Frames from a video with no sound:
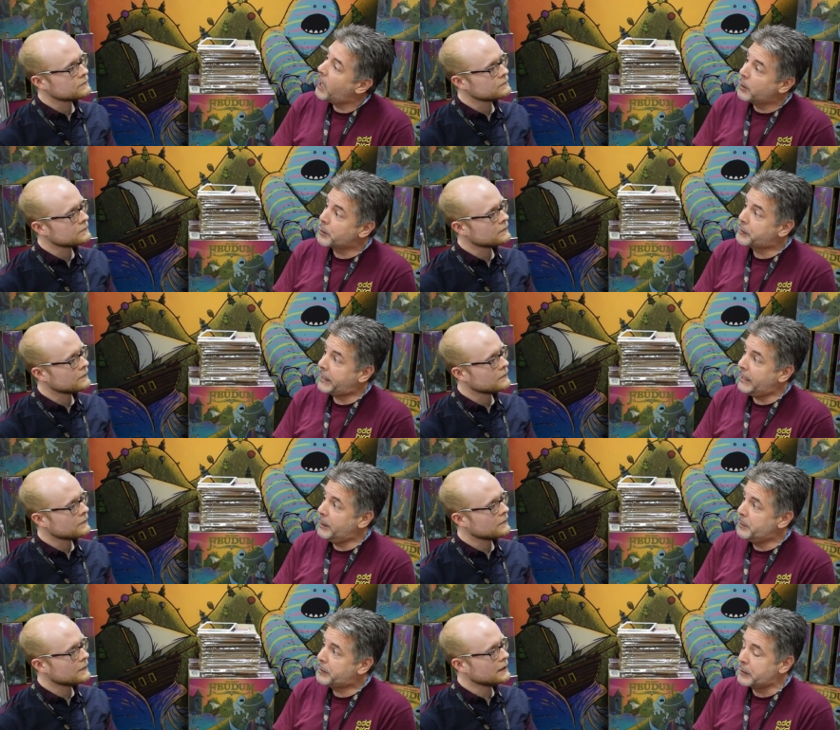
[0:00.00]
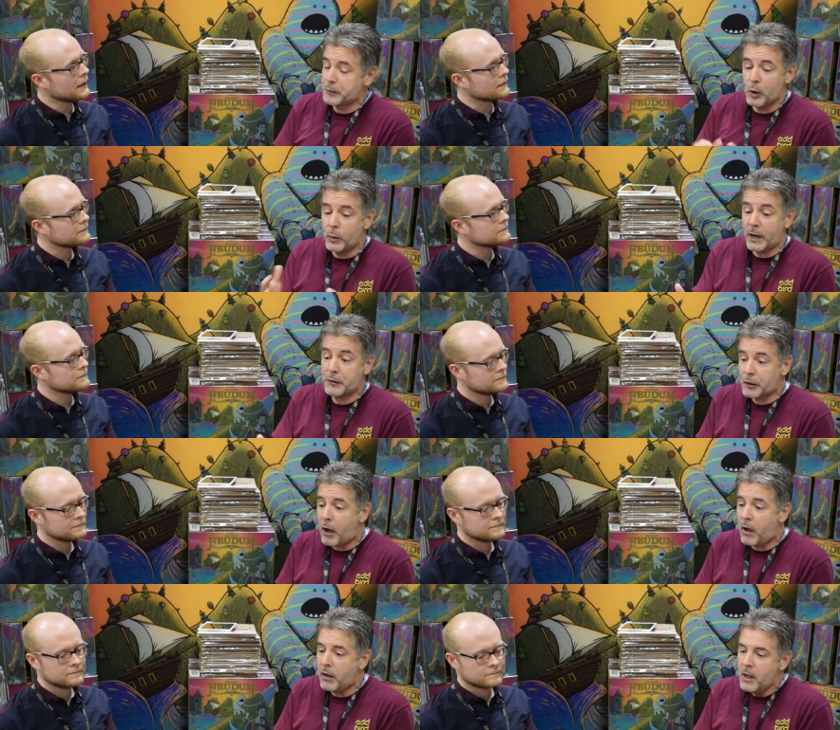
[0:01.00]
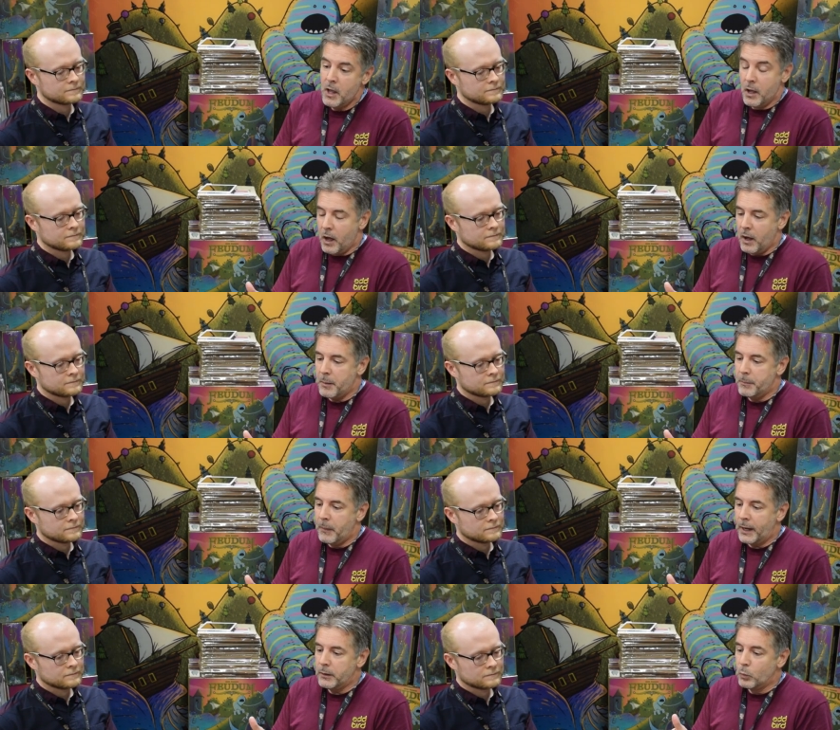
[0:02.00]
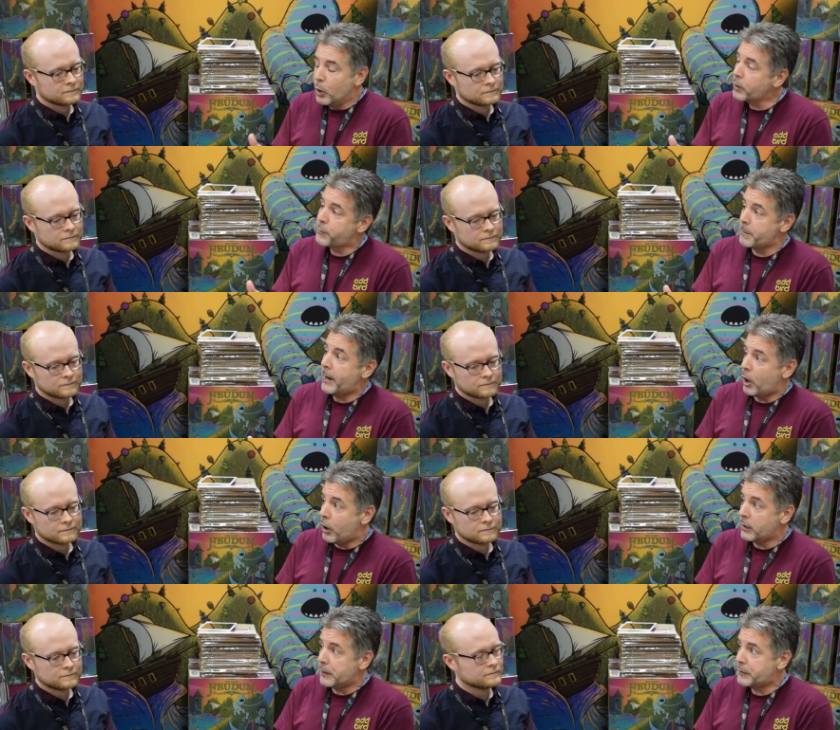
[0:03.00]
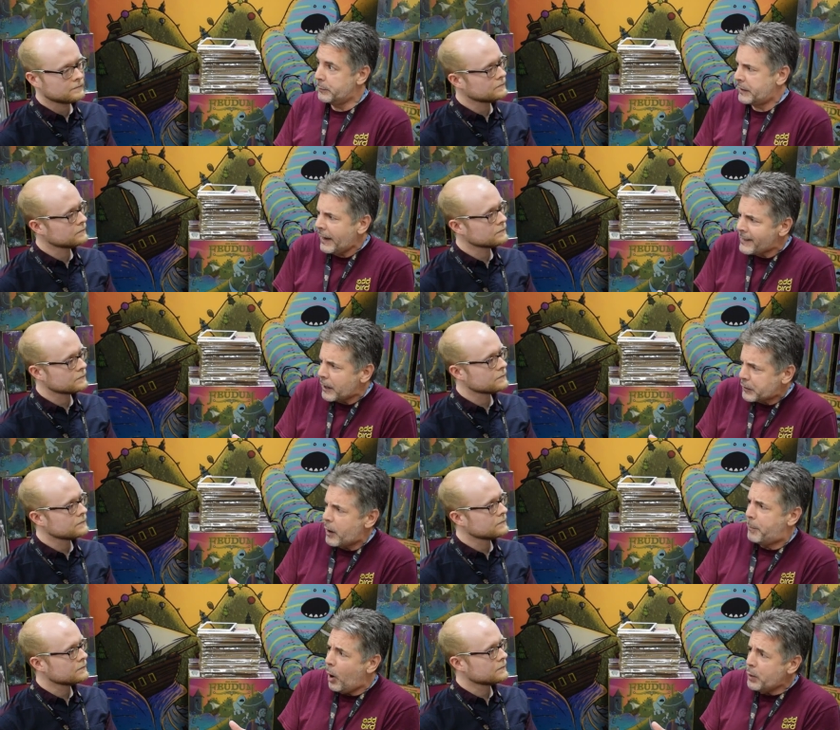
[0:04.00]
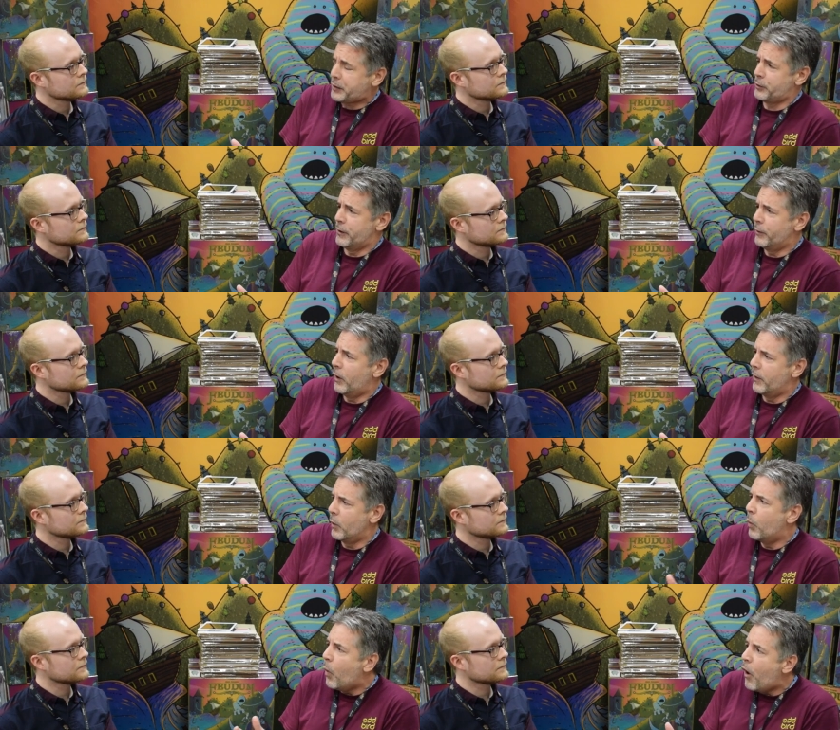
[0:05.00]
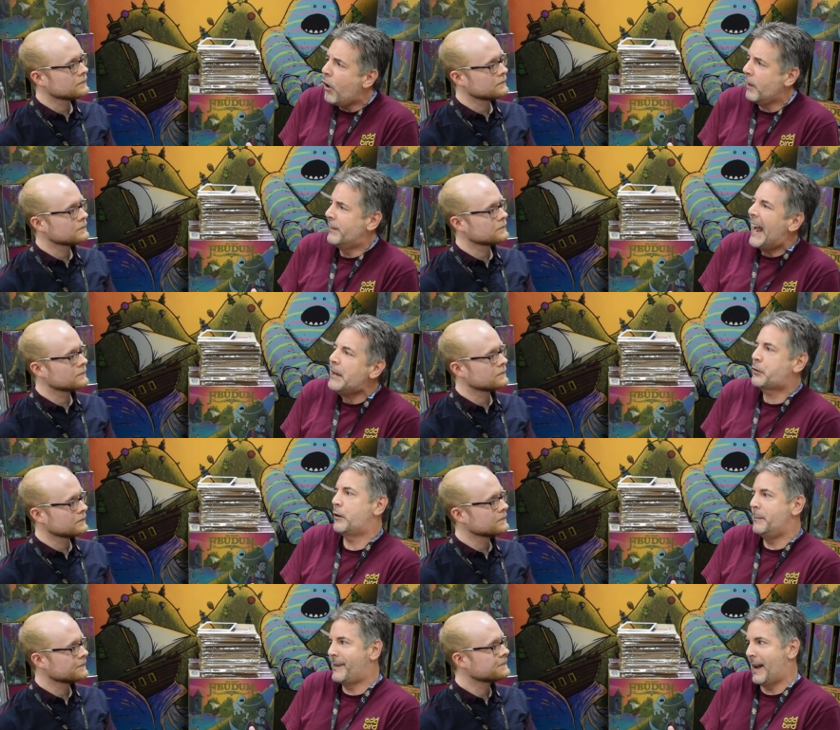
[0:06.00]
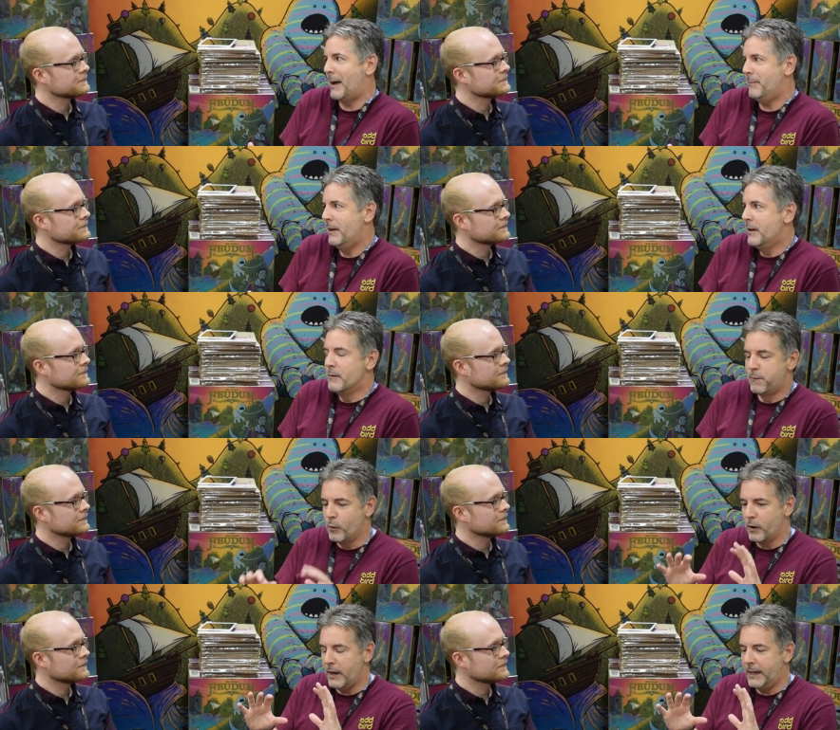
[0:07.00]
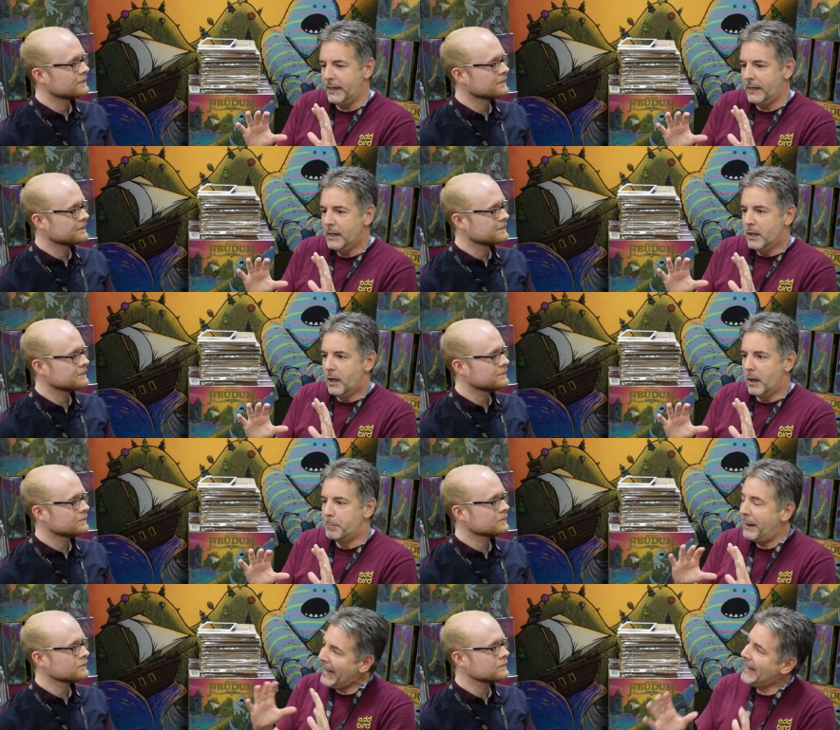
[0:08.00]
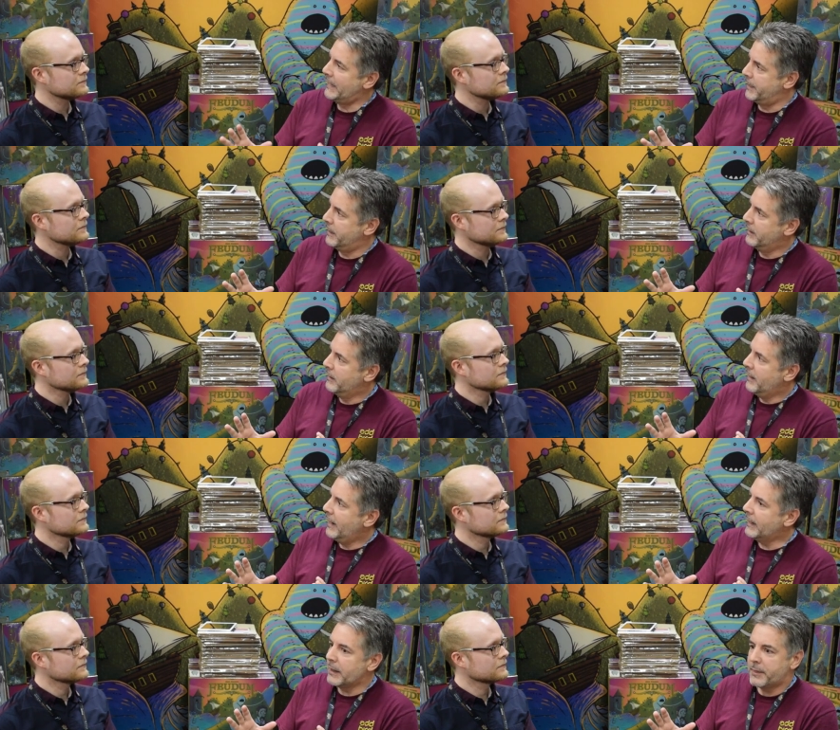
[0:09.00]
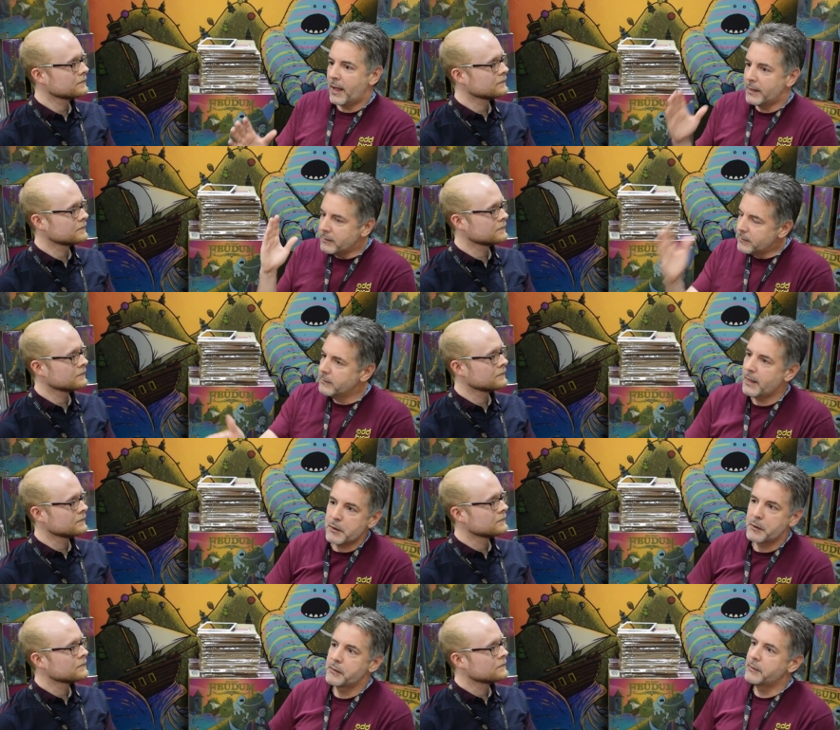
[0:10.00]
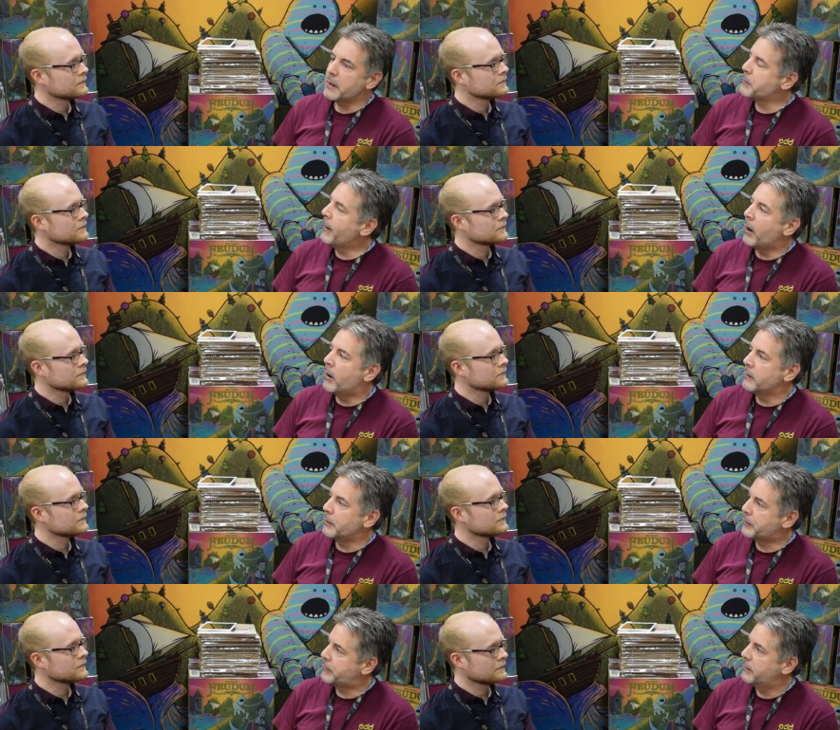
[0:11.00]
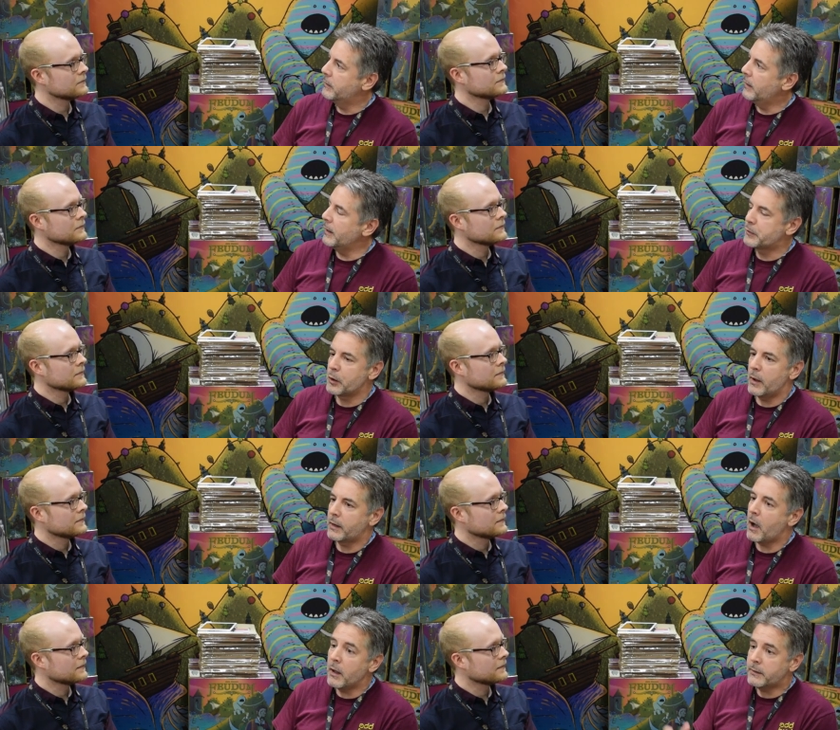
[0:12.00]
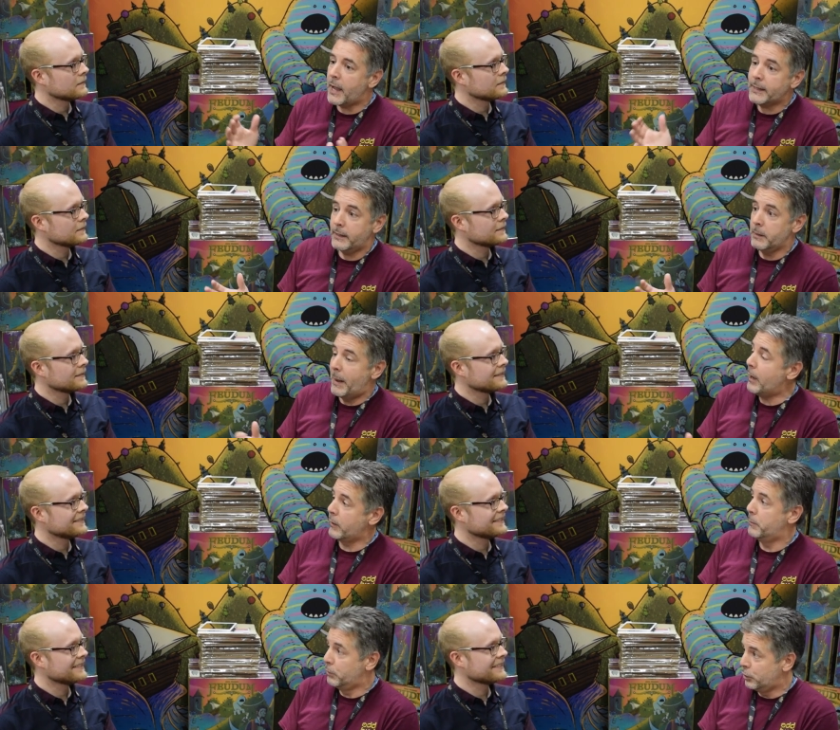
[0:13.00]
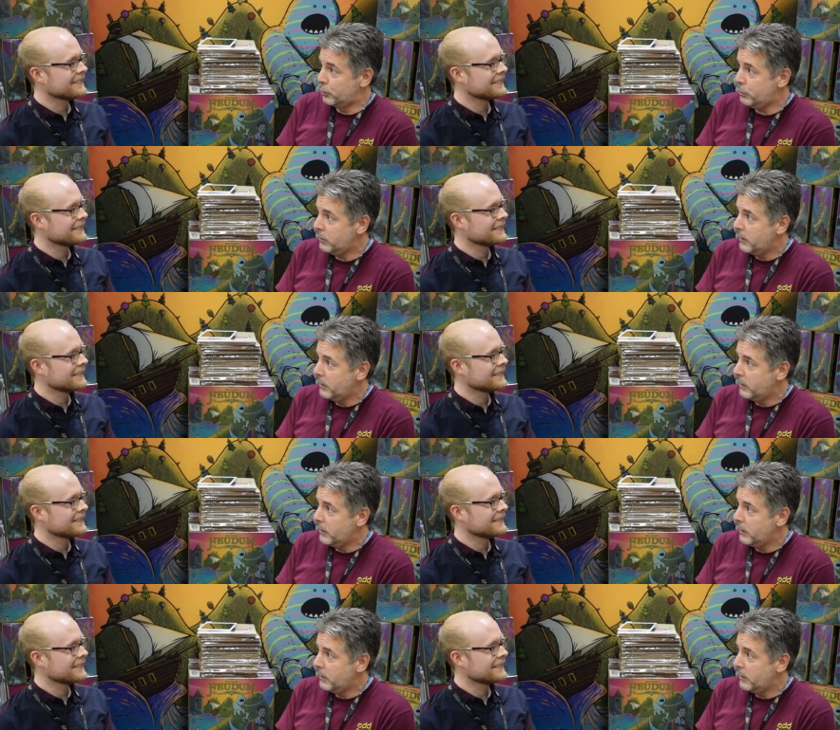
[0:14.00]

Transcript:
Speaker 1: color schemes. And so when I saw uh, my work from my artist, it was actually I saw a poster on, on the wall of an ice cream shop for a, a band, and I thought that's that's my artist. And so I contacted him out of the blue.